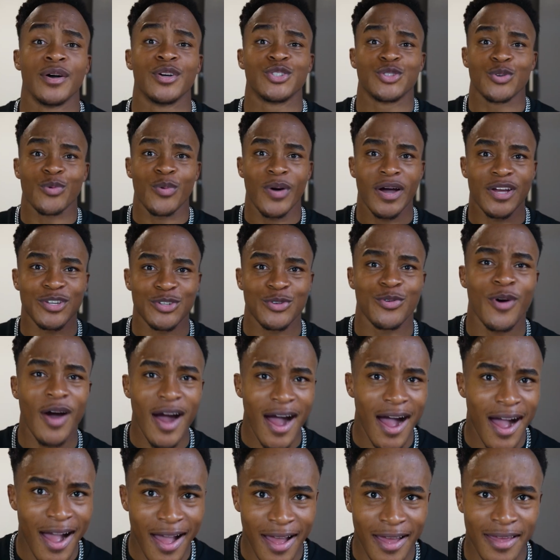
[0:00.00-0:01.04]
So why do
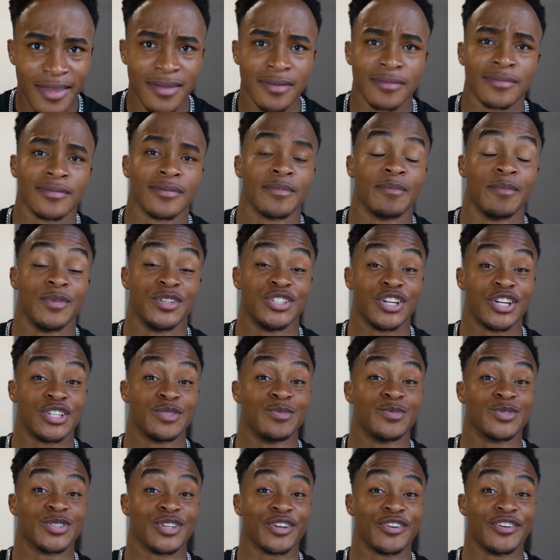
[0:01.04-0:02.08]
I,
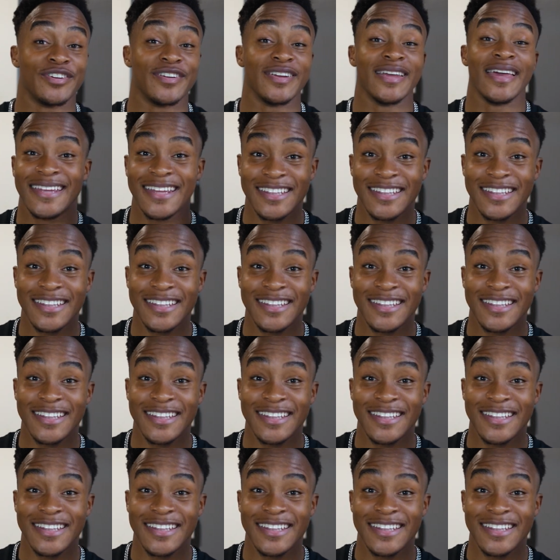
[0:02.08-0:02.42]
Majstroke,